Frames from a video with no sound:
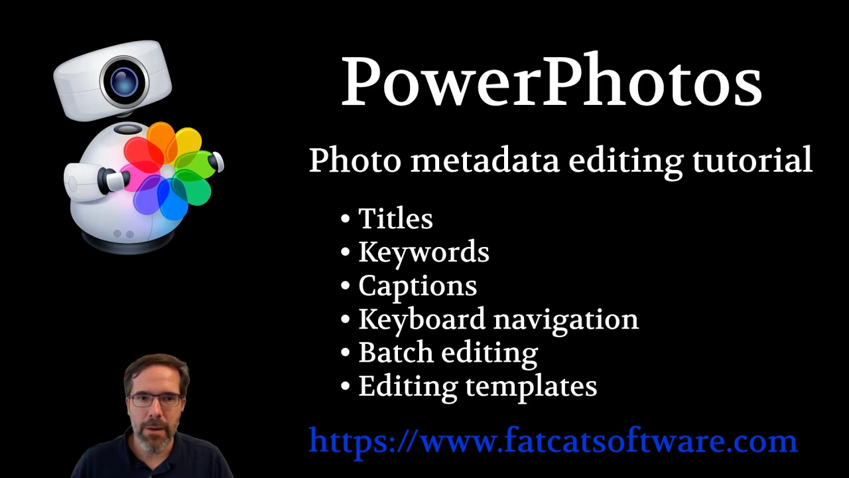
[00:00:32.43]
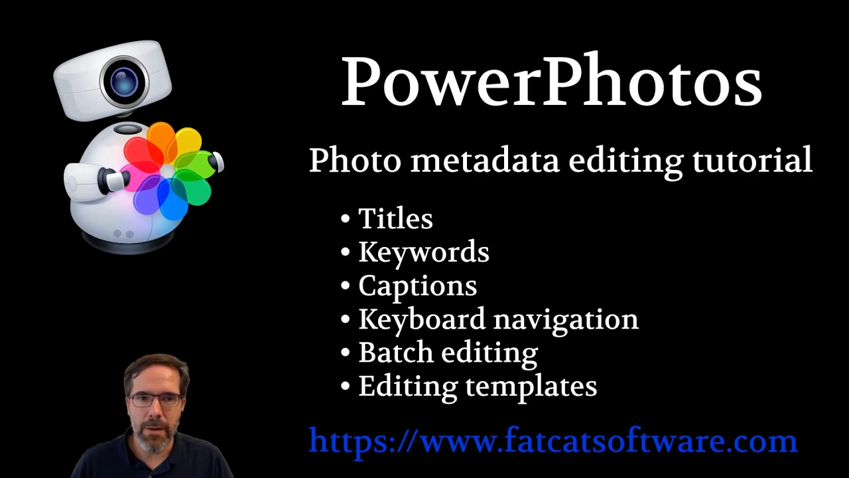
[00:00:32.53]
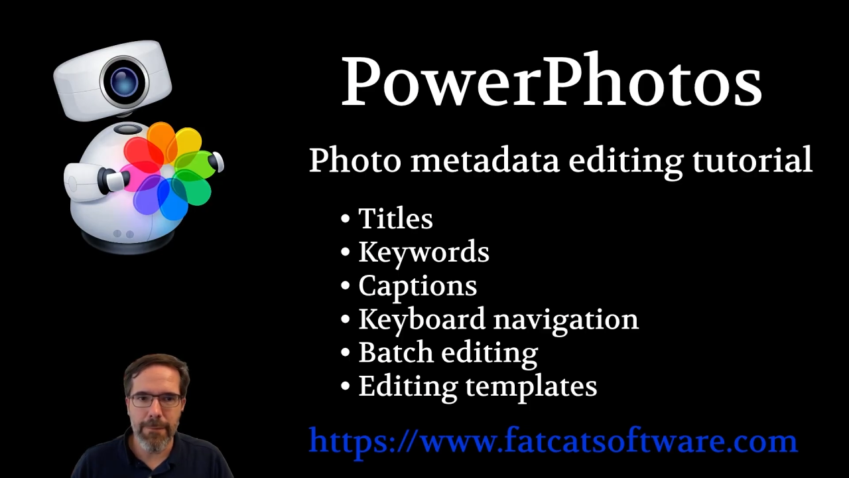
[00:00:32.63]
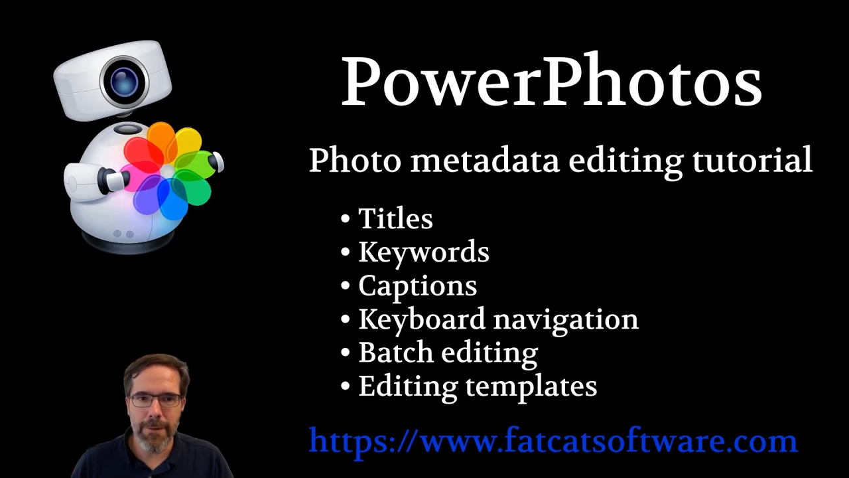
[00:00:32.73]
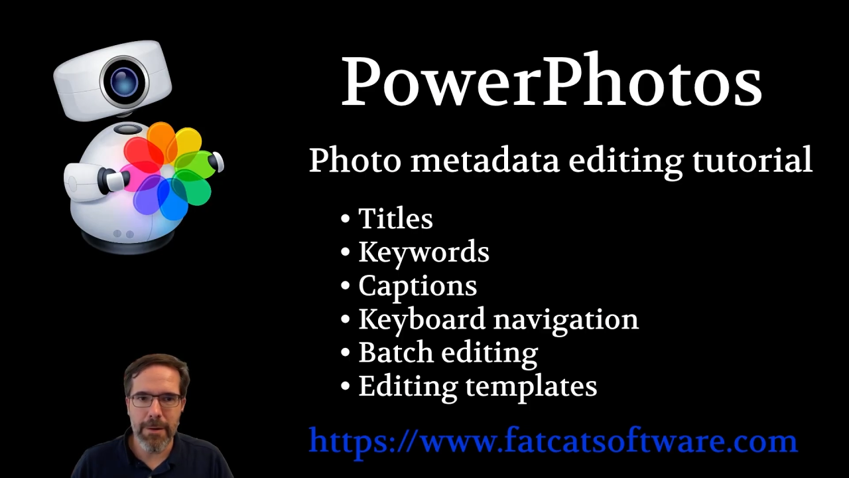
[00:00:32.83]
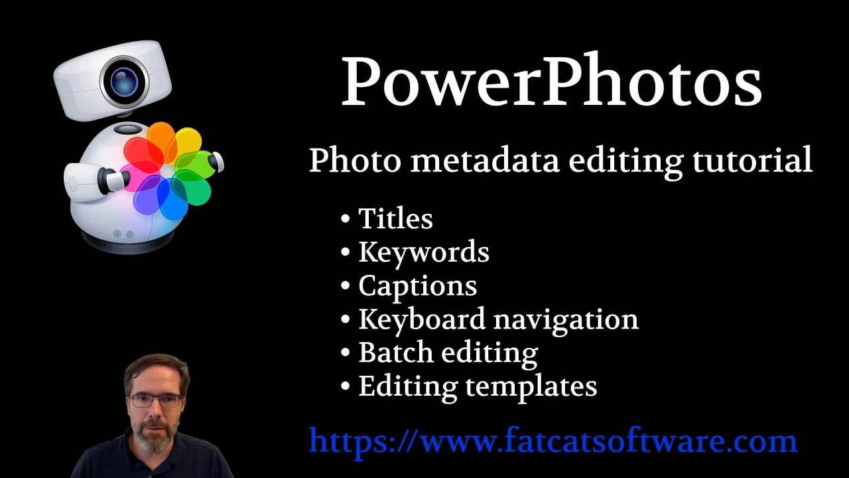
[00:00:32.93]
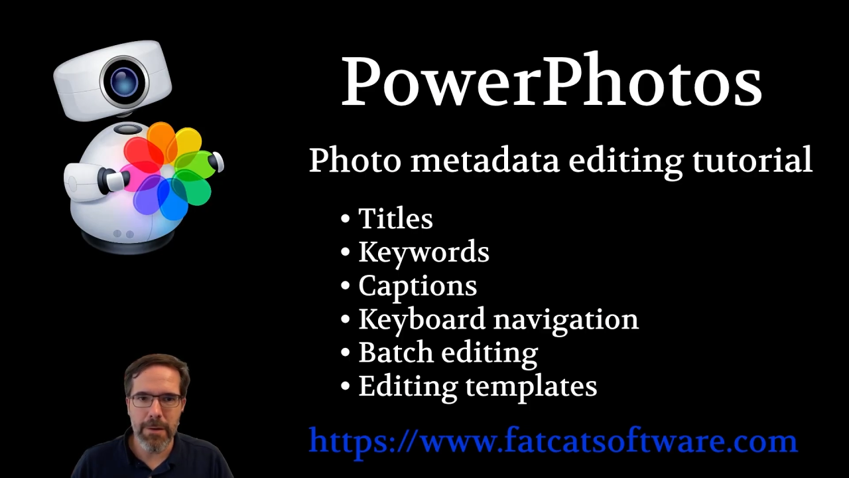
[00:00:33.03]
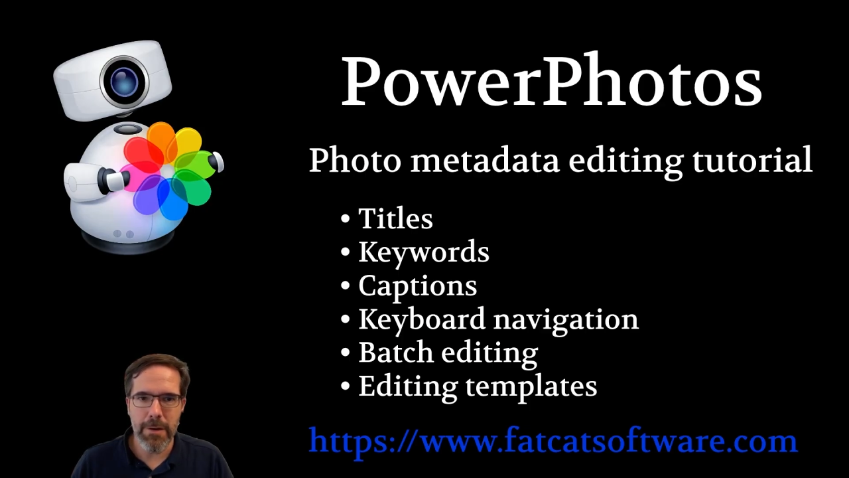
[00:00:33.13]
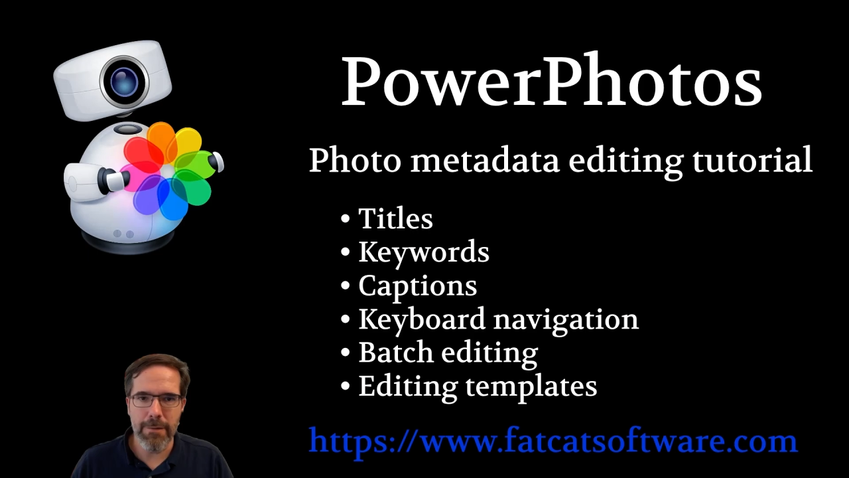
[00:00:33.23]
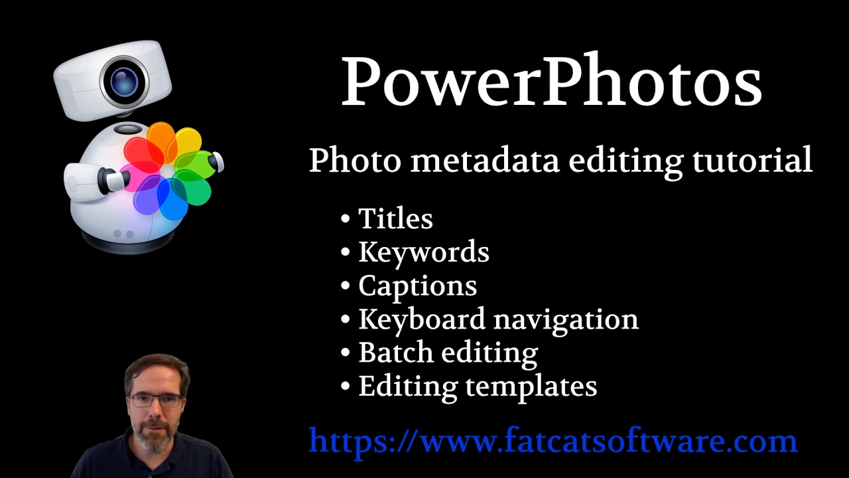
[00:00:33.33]
You can follow
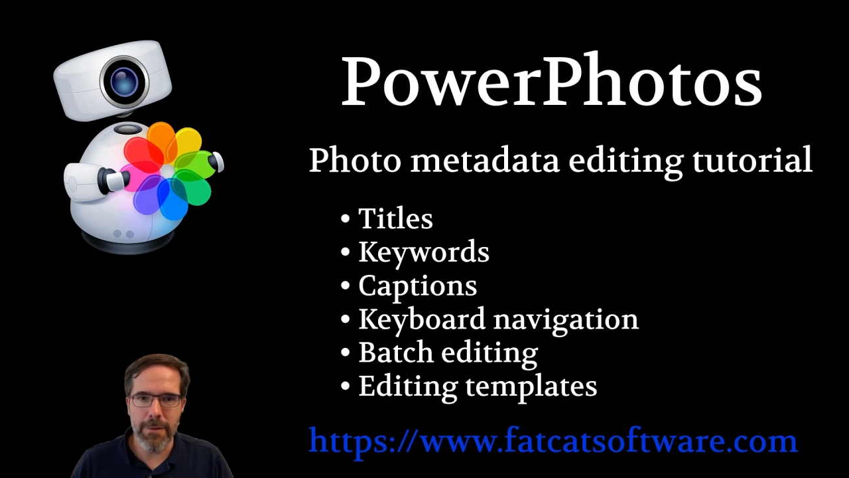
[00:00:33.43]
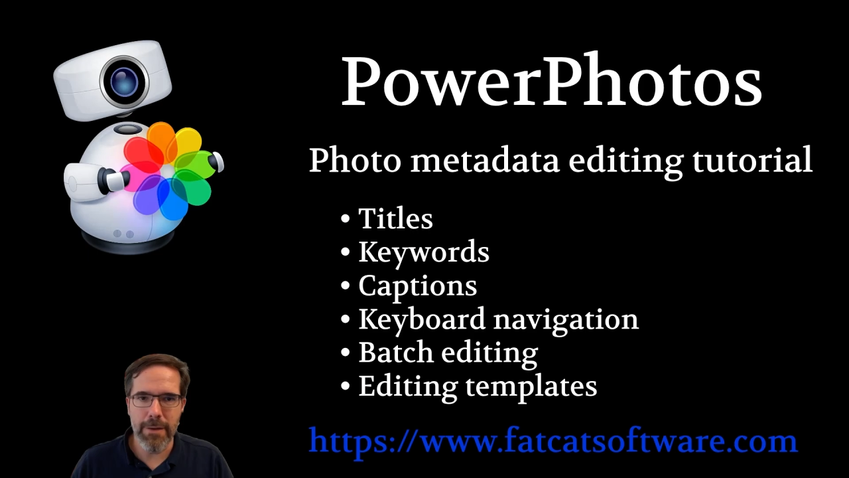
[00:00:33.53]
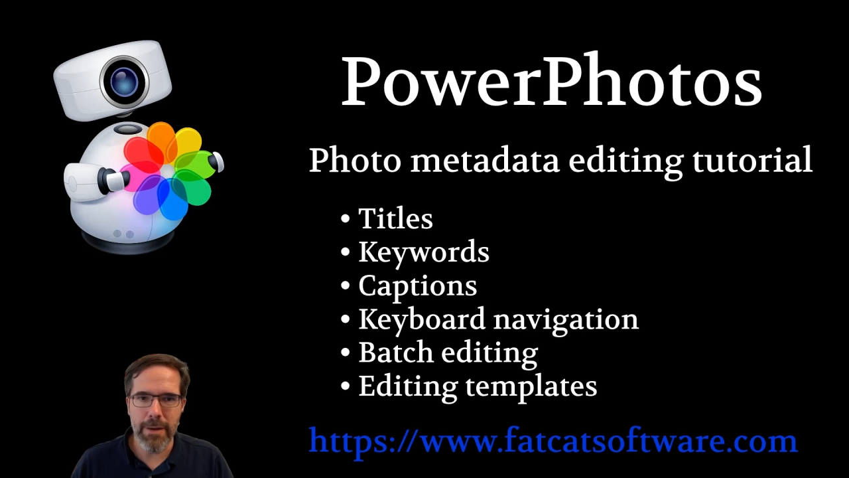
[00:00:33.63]
along if you'd